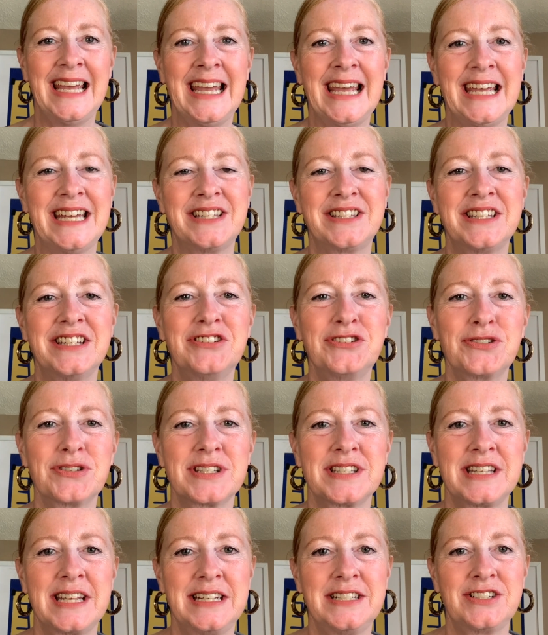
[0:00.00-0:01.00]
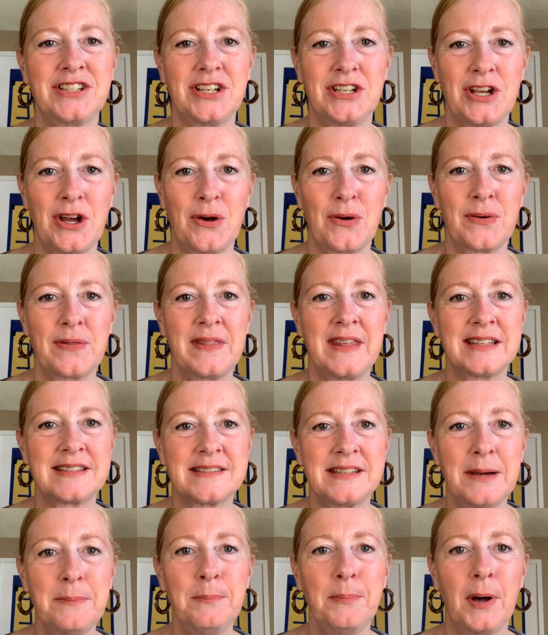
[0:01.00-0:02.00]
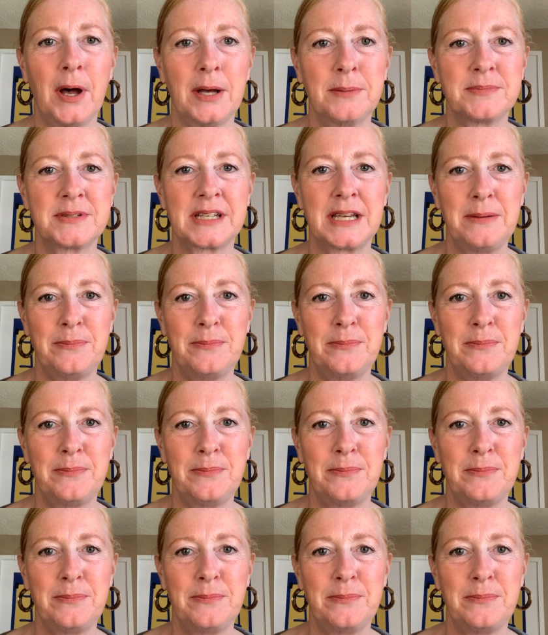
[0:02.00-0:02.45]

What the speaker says: It's interesting to note that some Pomsky